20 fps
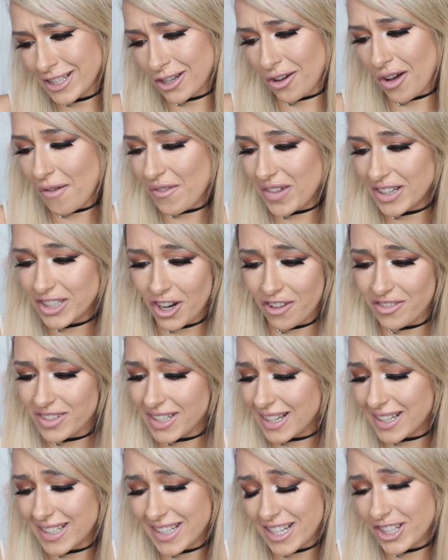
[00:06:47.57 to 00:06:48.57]
So all my terms
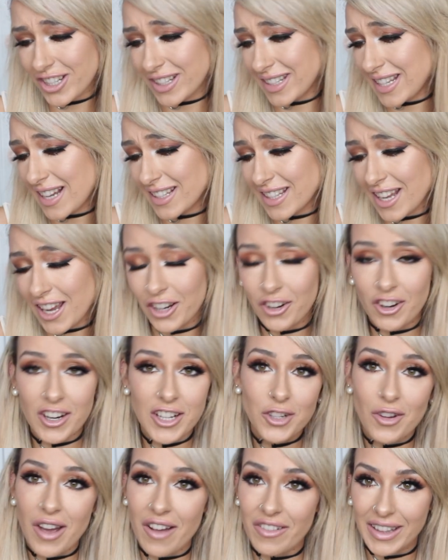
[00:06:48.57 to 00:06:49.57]
and conditions, yes I agree
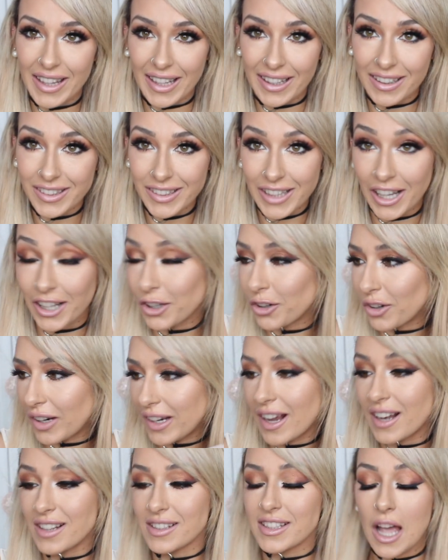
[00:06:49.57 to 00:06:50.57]
to everything. I'll
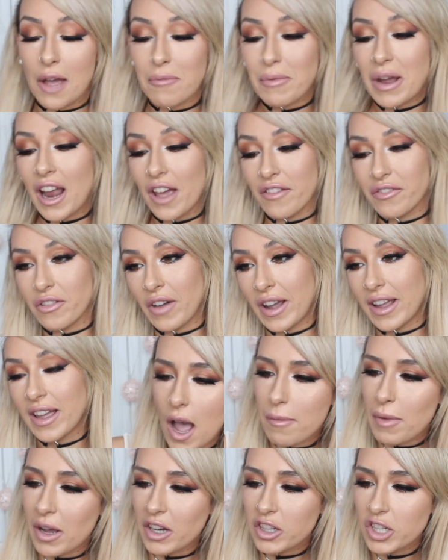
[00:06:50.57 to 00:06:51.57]
agree, I'll sign my life away.
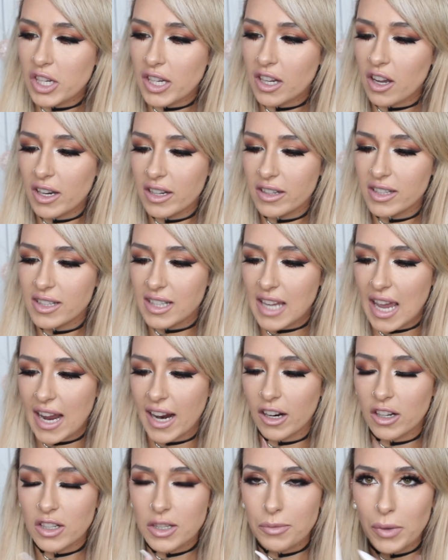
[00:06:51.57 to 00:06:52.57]
I'm actually kind of
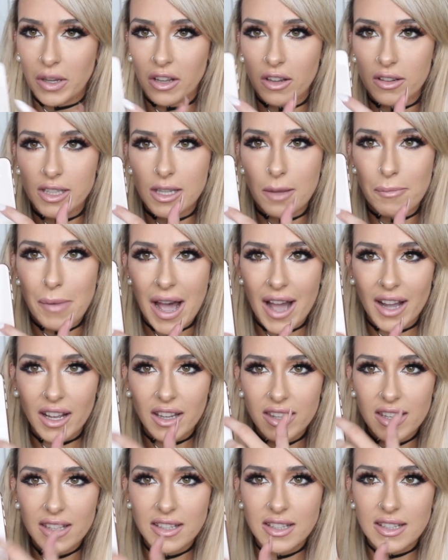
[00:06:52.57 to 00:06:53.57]
scared because the back
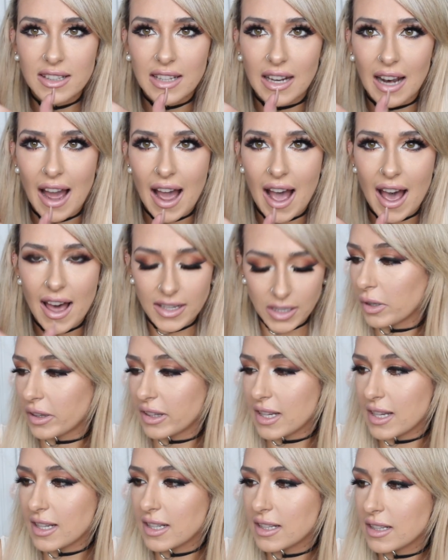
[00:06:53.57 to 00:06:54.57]
of this is glass but
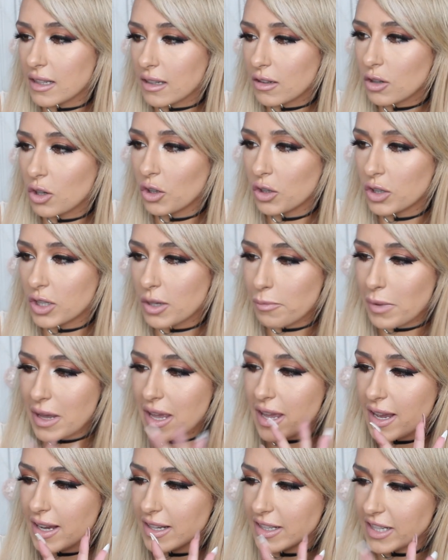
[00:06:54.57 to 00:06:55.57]
this could
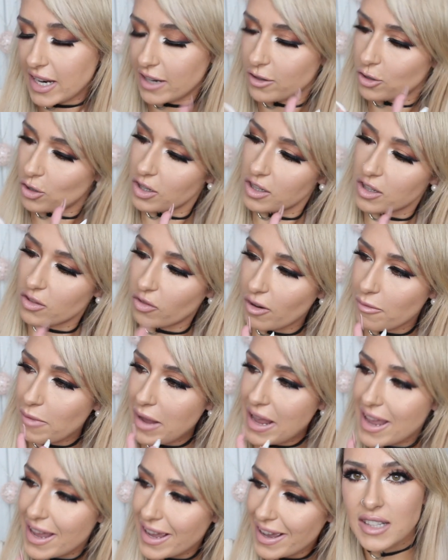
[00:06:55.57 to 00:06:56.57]
be dangerous for
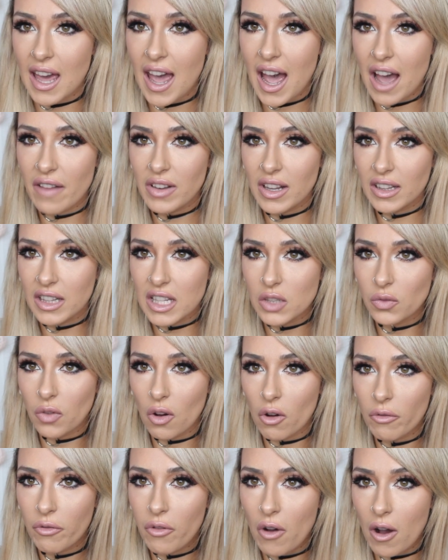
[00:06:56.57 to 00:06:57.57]
me because I have let this
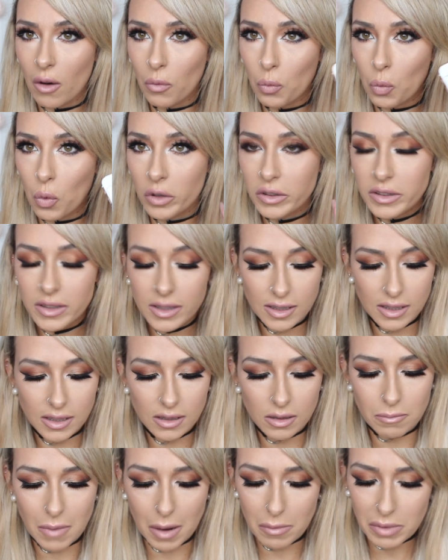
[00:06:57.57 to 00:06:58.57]
phone fall
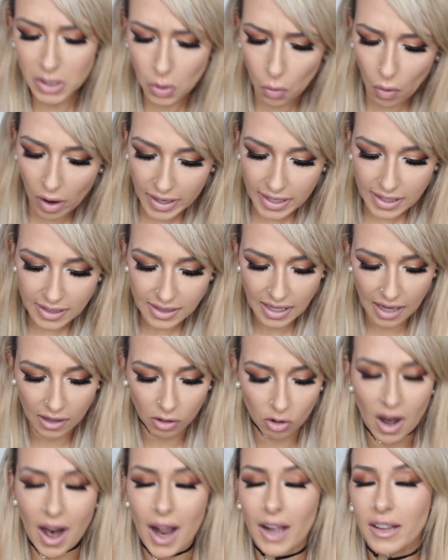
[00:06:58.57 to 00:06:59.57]
once, maybe twice and
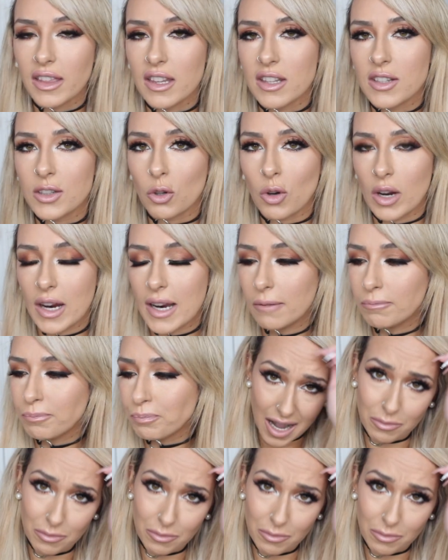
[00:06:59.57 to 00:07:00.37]
cracked the screen.